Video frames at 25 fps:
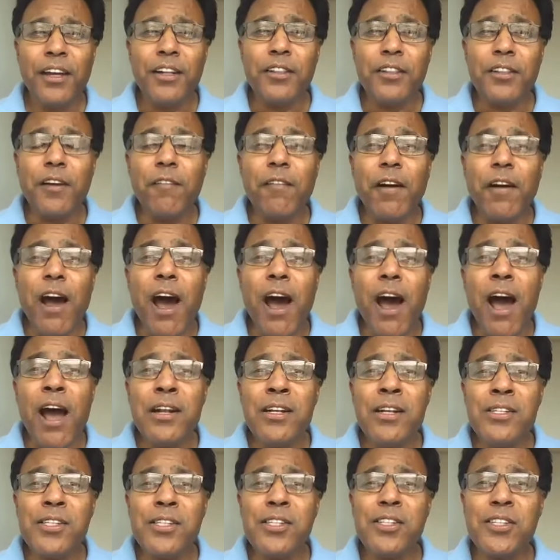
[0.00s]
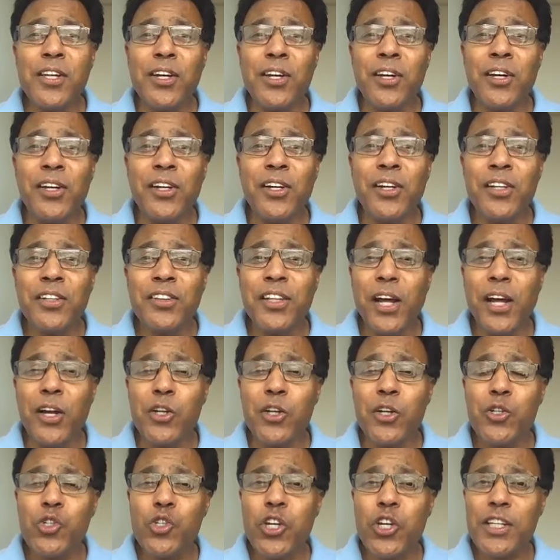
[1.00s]
the answer
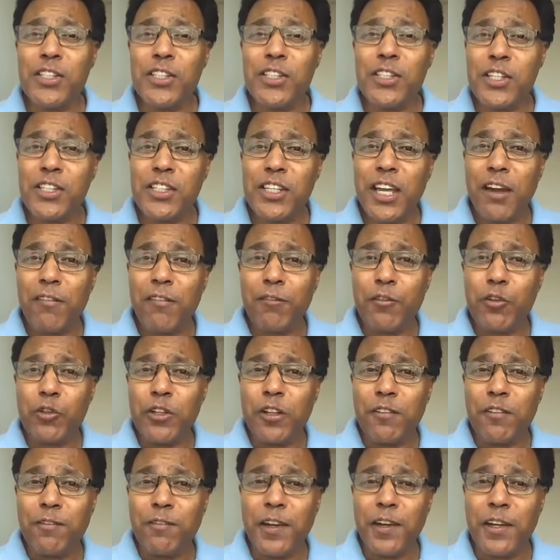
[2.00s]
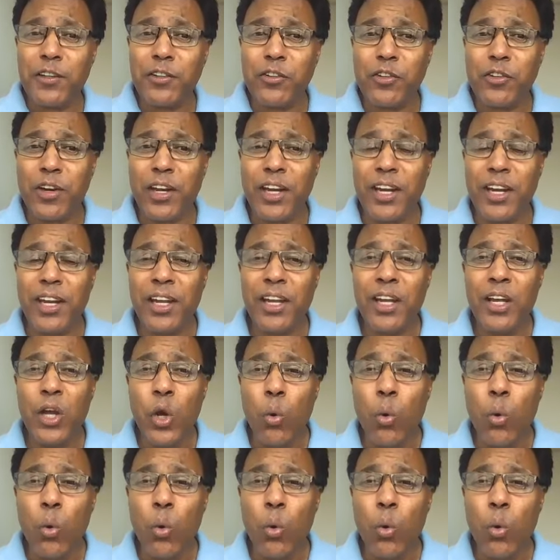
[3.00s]
that Jesus gave to the fig tree